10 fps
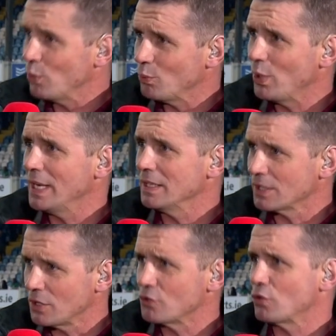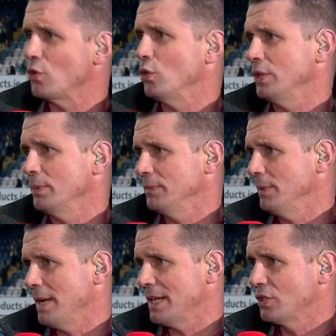Wales controlled the
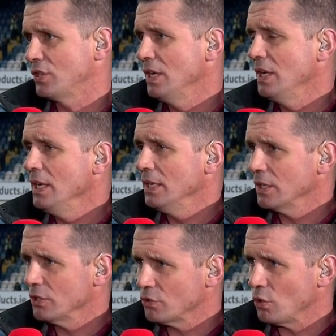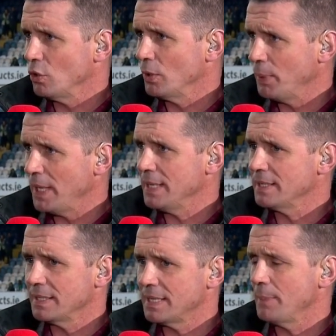match, they controlled the pace,
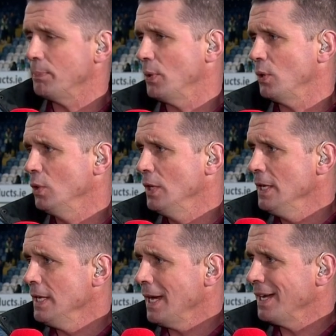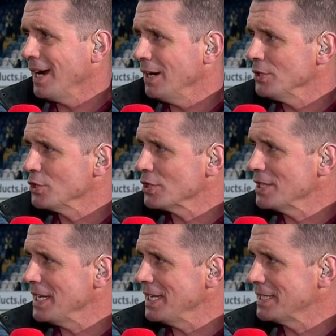the tempo, and Ireland just
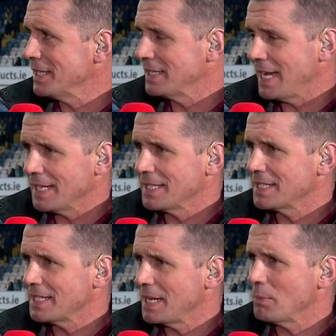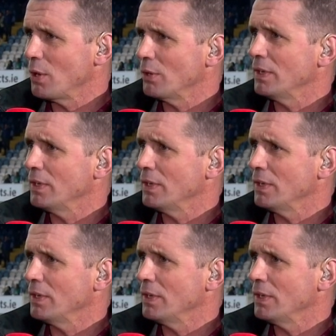needed to take the steam out of